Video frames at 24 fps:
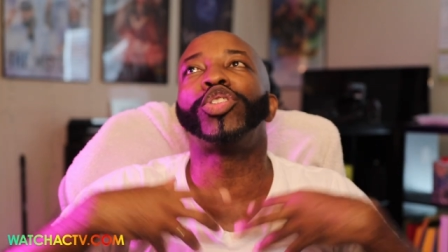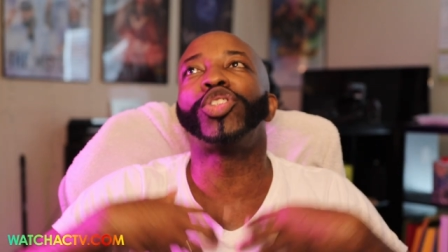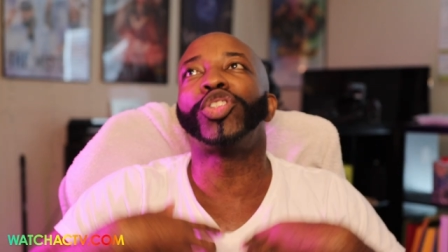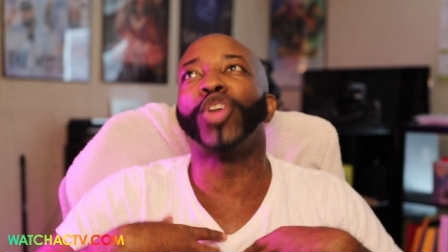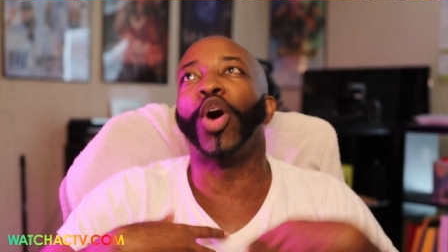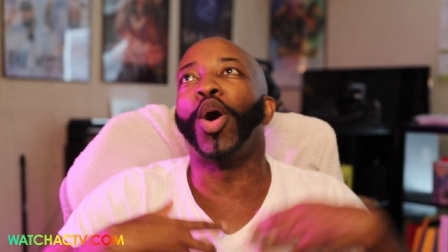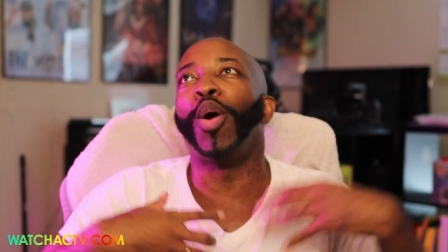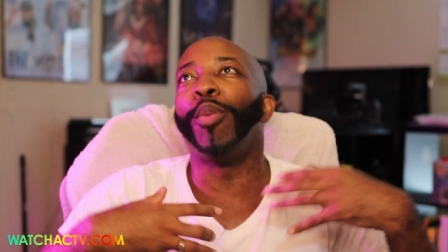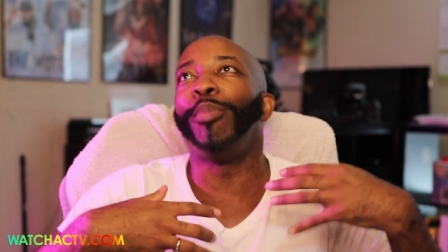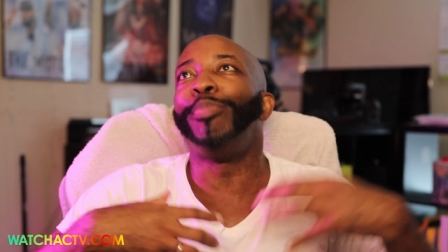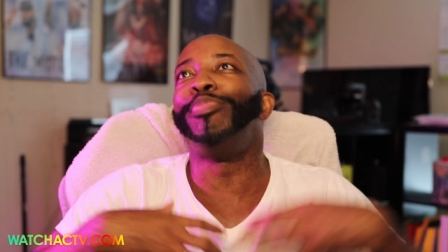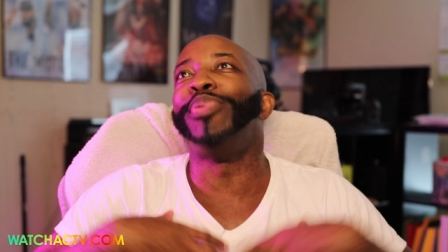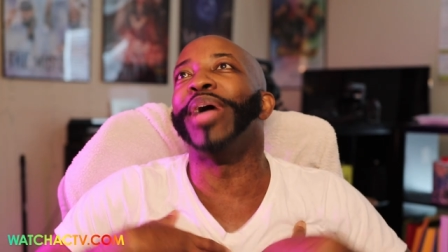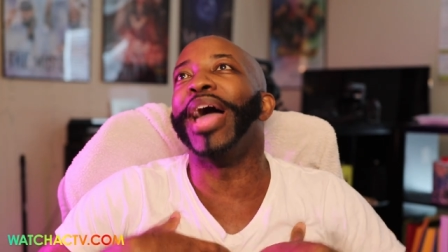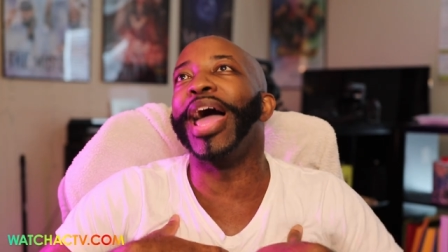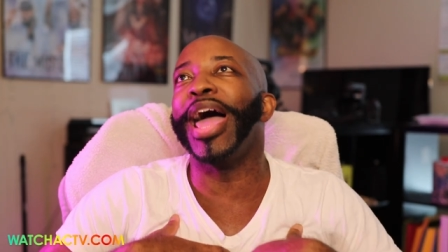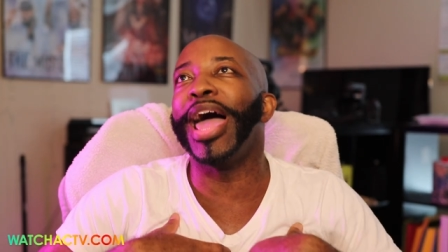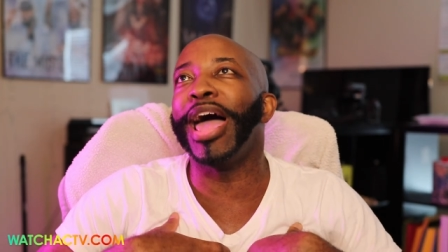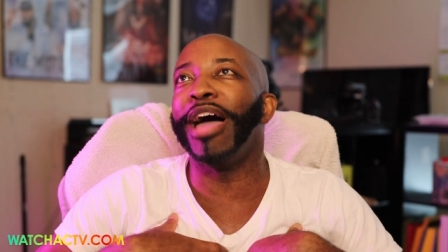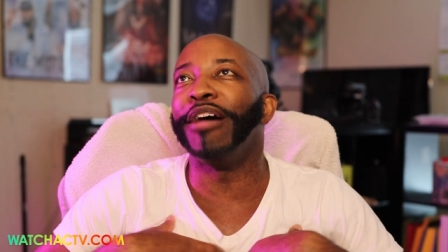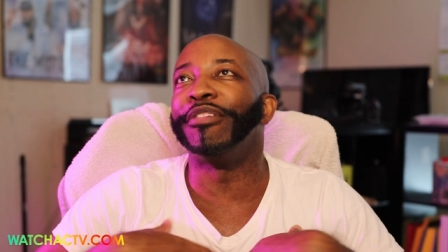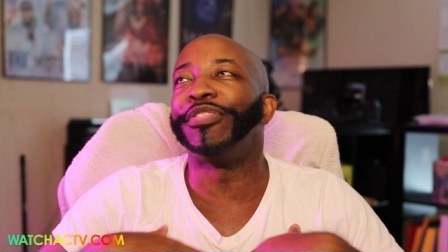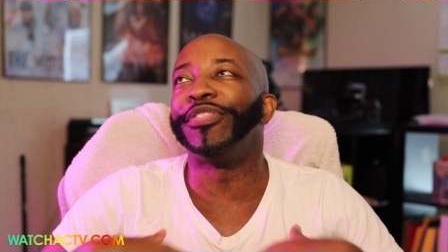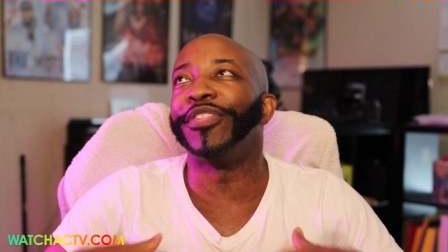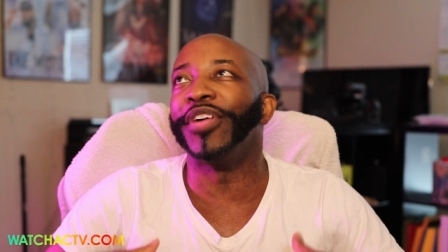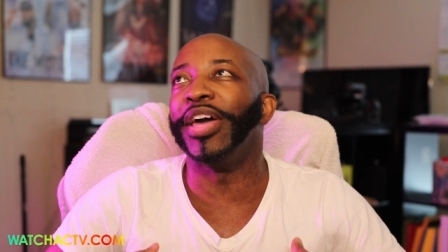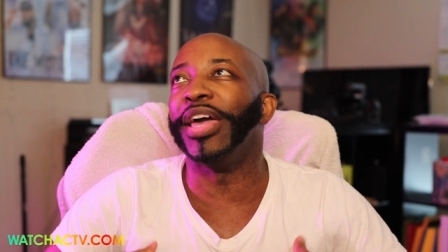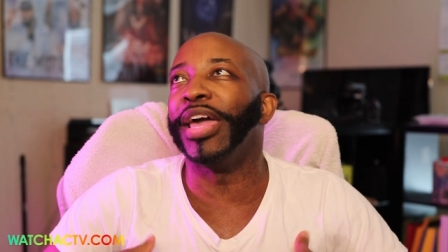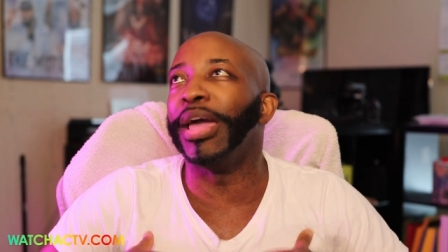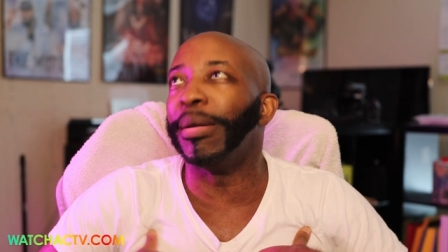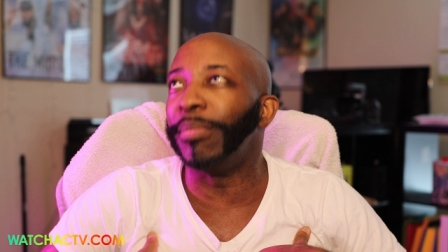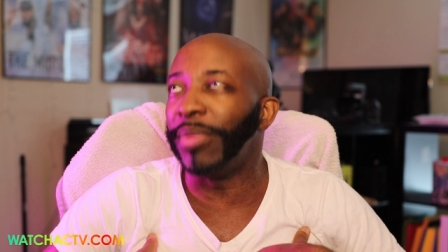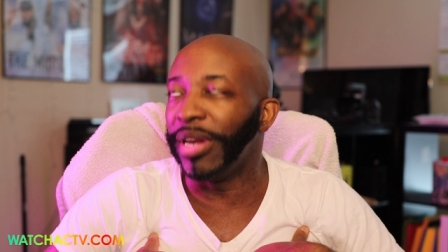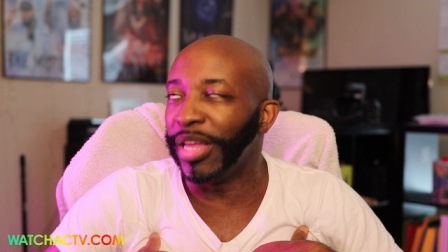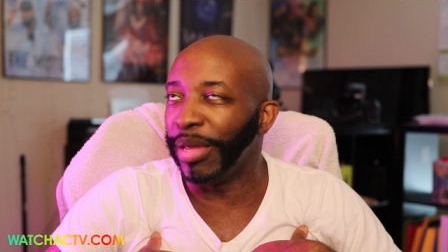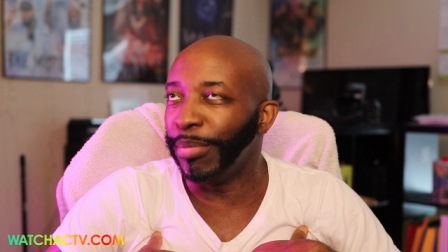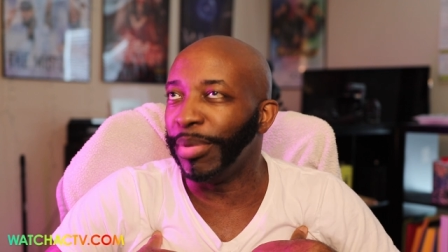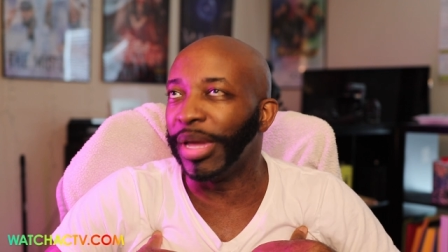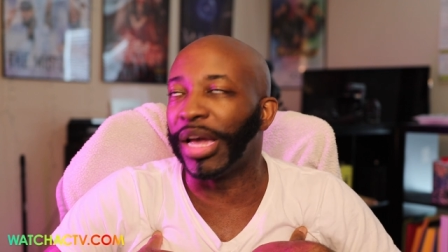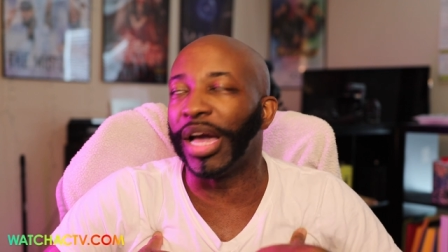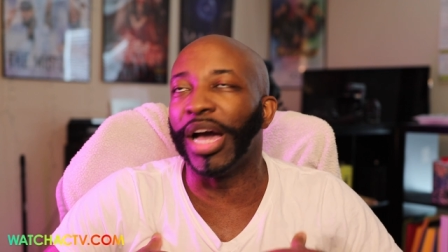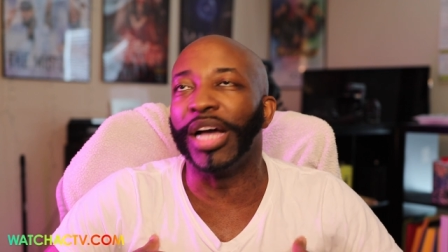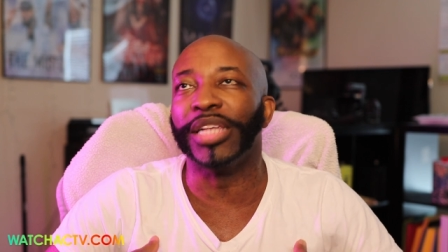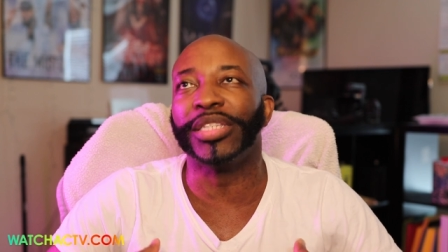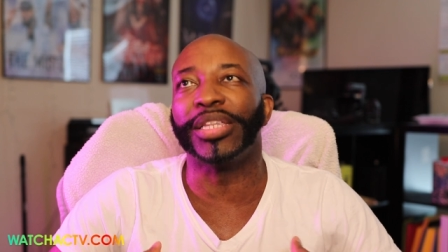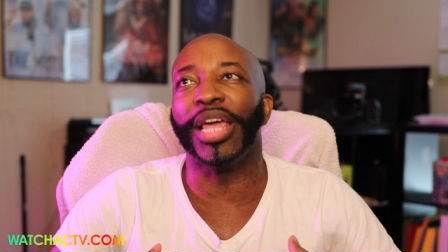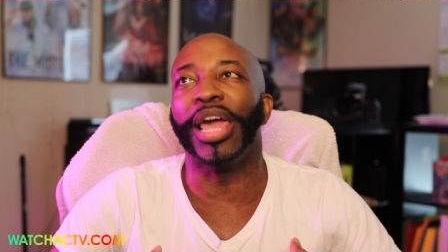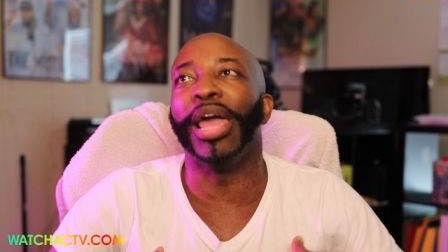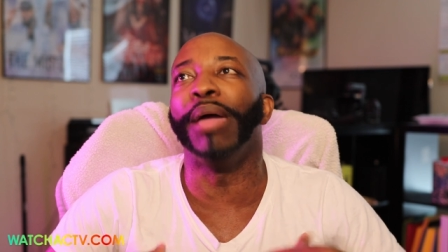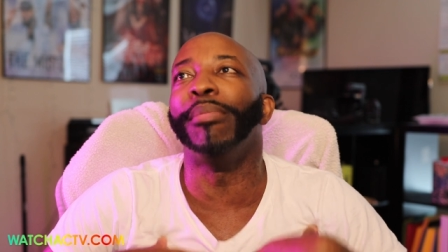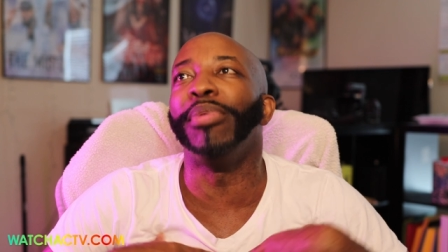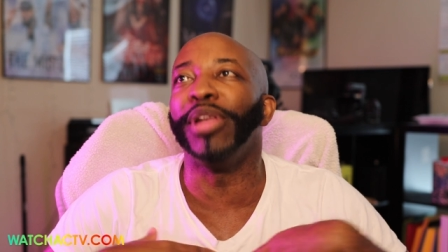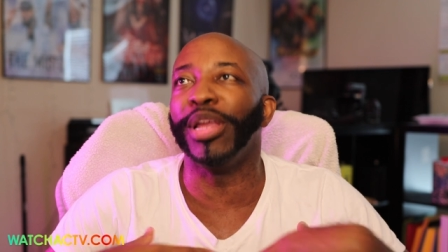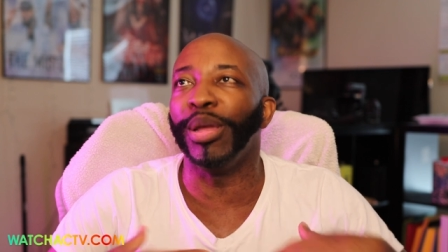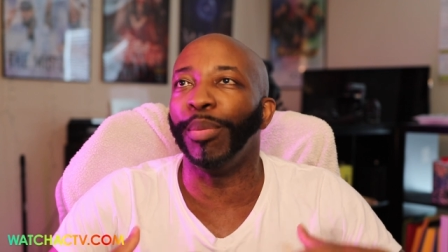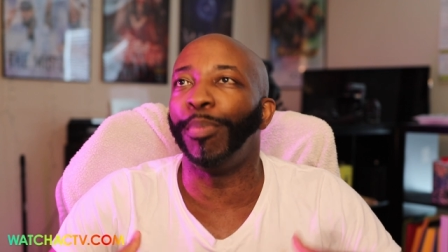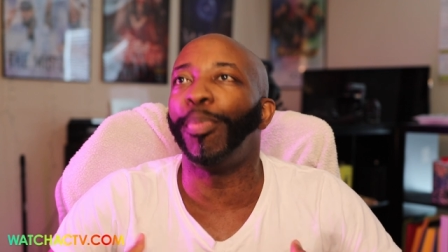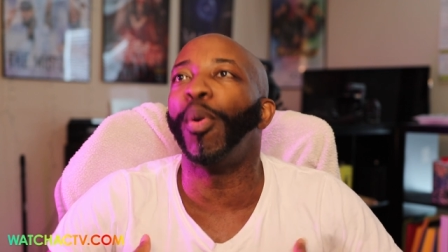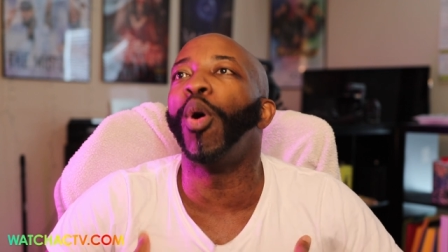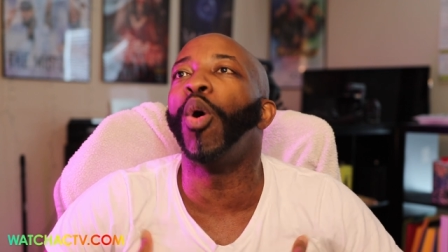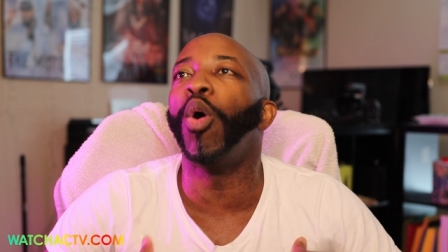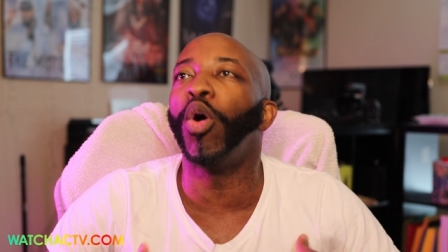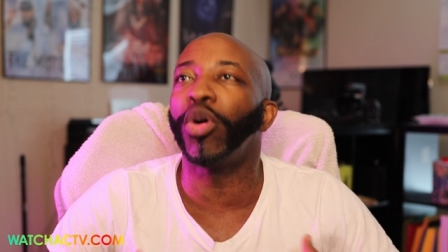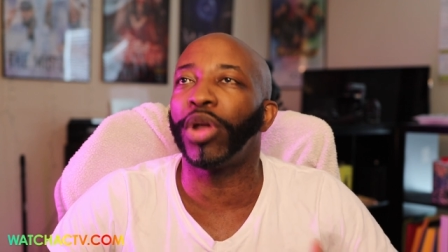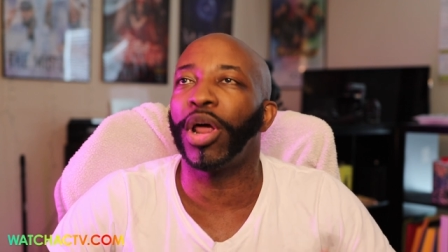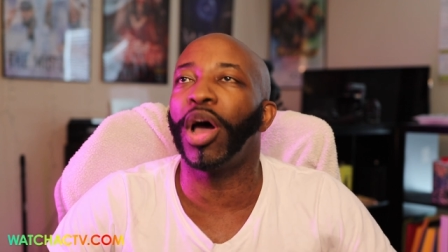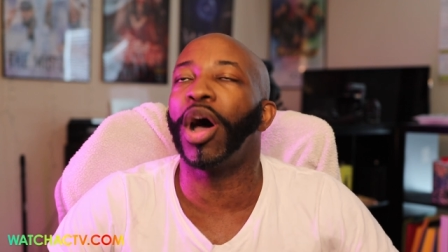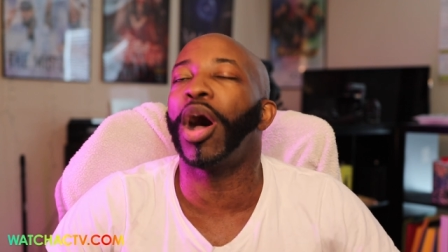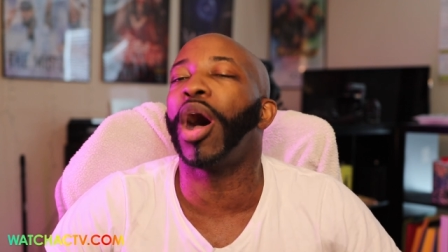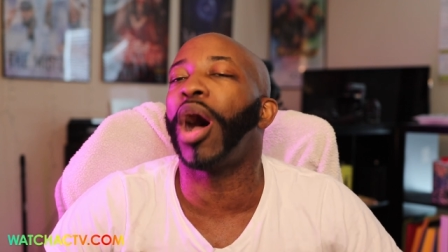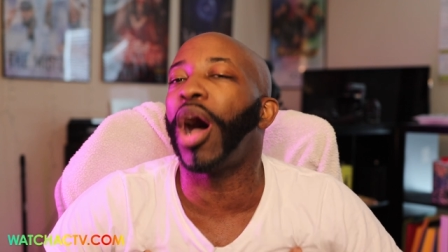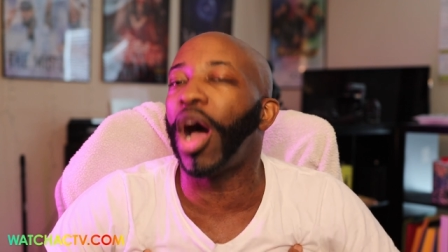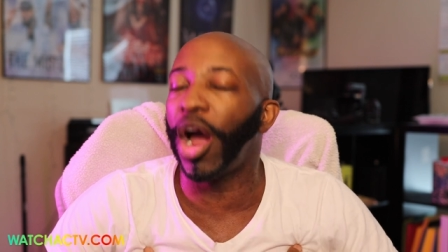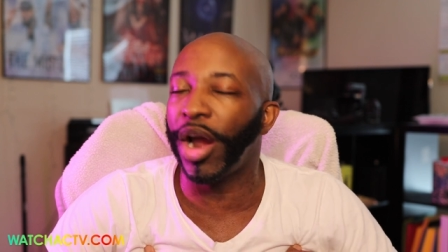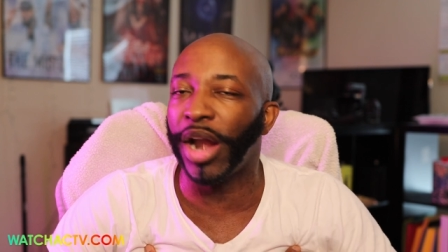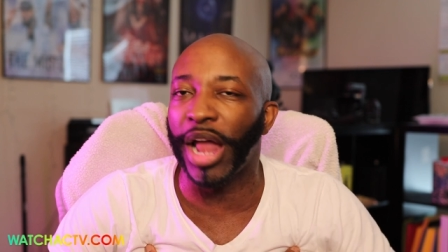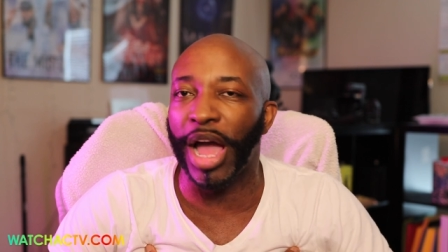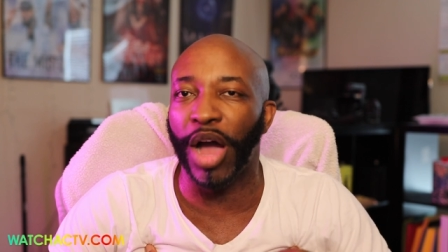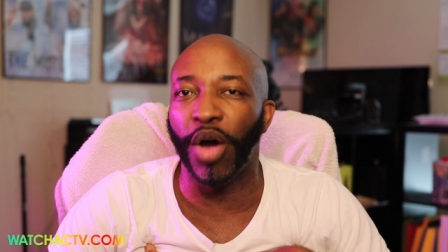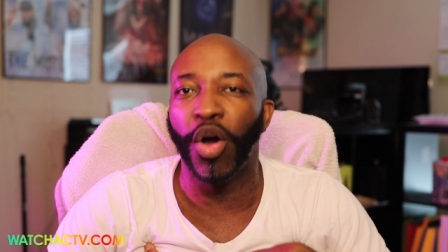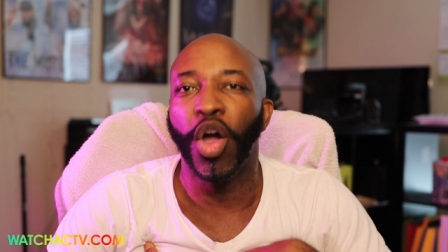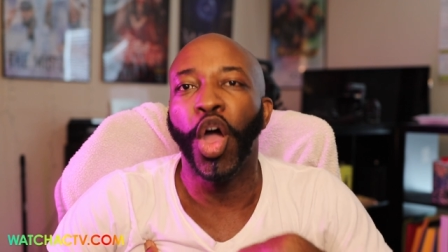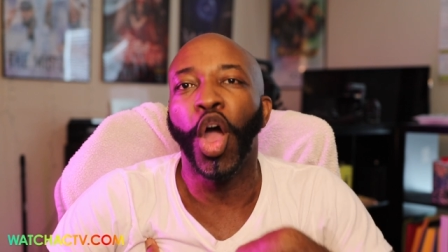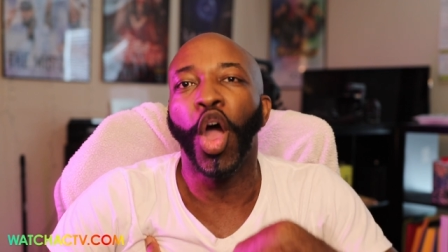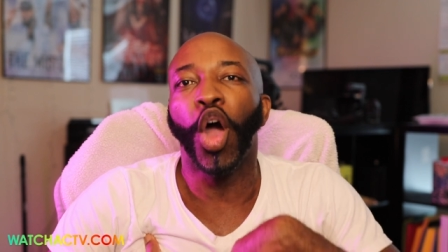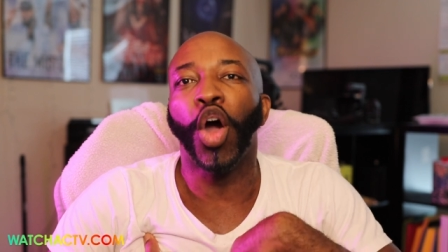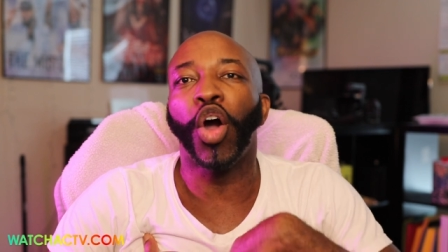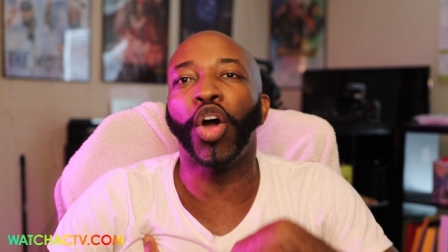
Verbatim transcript: so bad for Emily because Emily pulled her heart out